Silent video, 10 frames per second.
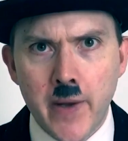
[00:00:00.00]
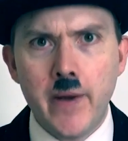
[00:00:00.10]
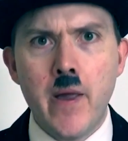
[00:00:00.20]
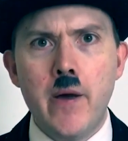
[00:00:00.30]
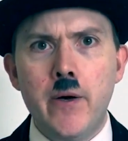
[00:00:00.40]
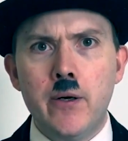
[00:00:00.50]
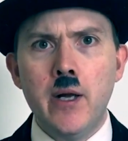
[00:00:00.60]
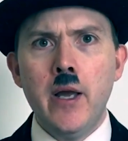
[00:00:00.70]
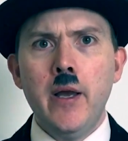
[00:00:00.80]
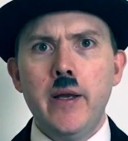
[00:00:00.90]

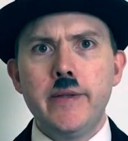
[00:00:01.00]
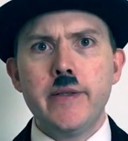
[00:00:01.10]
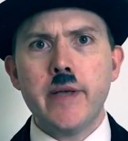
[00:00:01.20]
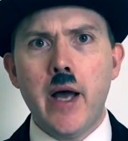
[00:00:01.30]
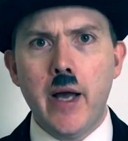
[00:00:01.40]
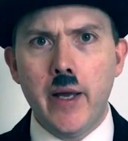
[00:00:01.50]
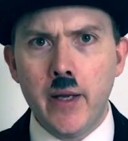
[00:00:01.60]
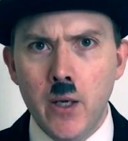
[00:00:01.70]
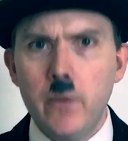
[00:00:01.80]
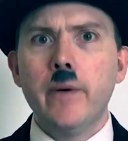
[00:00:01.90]
Ho, it is
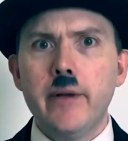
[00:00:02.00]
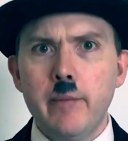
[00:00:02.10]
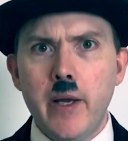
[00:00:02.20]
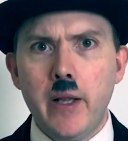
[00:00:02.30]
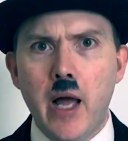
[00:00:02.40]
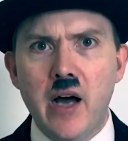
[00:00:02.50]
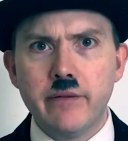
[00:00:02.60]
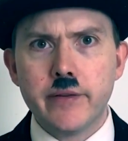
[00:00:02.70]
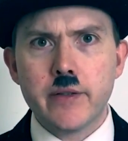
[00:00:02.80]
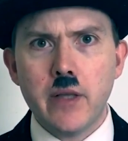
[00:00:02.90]
I. Look at me
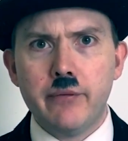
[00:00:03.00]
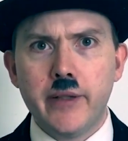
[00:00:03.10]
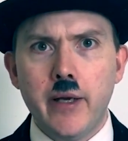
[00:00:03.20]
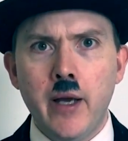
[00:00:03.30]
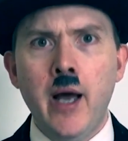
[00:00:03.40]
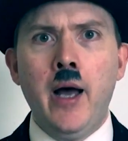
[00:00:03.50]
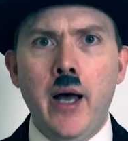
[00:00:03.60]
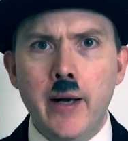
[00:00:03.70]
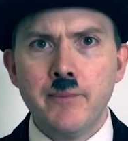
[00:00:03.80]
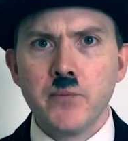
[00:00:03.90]
laugh, it's lovely. Ha
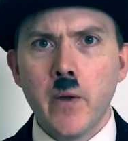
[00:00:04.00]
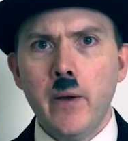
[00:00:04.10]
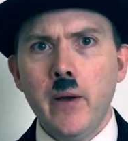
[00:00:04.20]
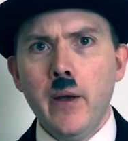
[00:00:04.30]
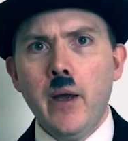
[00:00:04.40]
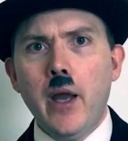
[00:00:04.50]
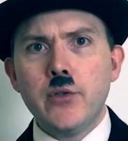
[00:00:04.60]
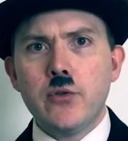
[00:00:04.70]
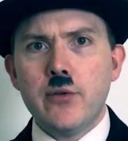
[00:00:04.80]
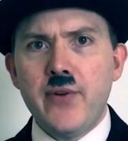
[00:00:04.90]
ha!
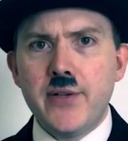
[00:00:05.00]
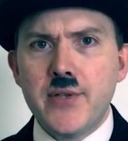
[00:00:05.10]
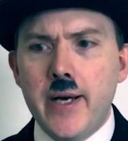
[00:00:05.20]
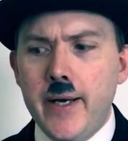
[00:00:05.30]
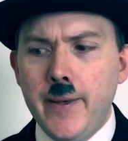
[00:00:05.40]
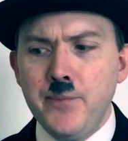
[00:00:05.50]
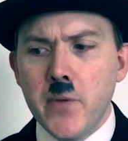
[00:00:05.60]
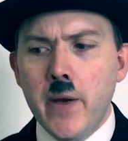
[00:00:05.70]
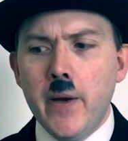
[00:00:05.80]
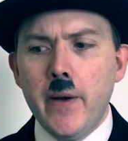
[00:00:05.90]
And to the victor,
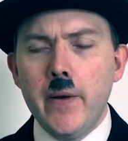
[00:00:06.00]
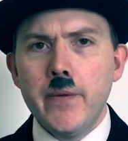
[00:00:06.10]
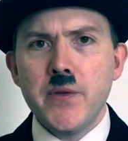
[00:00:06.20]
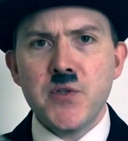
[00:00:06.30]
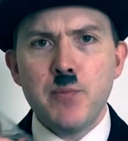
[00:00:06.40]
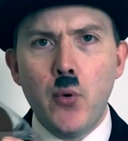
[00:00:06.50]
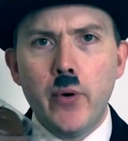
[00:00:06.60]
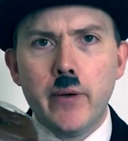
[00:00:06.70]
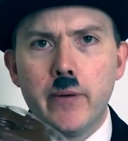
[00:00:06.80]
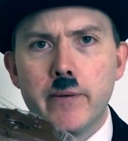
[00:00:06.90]
the
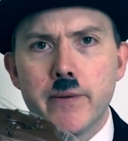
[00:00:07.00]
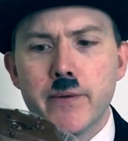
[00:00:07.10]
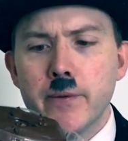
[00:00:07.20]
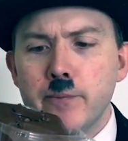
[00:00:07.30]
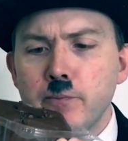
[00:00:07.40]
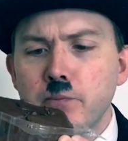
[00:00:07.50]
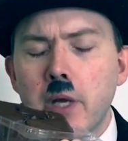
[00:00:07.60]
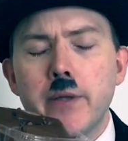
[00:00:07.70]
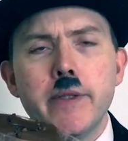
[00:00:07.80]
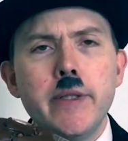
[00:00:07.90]
spoils.
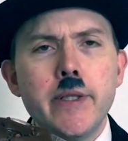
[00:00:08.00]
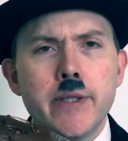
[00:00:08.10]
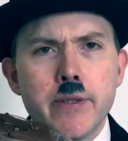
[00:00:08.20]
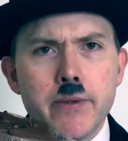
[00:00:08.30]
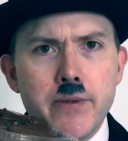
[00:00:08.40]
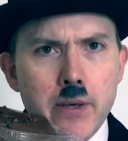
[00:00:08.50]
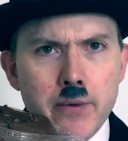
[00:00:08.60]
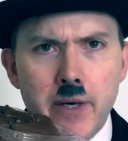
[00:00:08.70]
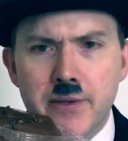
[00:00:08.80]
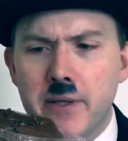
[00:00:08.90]
A delicious
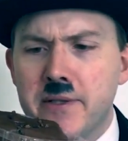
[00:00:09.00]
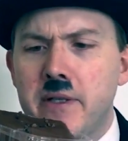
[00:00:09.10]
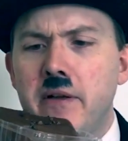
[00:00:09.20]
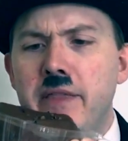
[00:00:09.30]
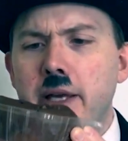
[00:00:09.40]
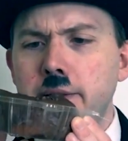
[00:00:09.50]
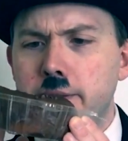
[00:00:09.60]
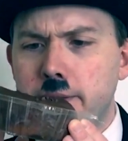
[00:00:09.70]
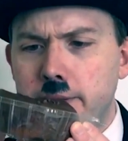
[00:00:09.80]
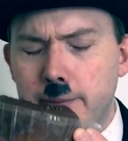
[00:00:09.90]
donut, Otto,
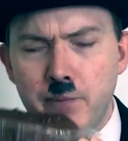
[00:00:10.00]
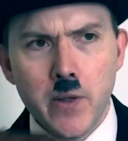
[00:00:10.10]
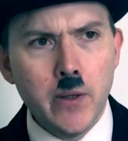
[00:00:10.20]
thank you.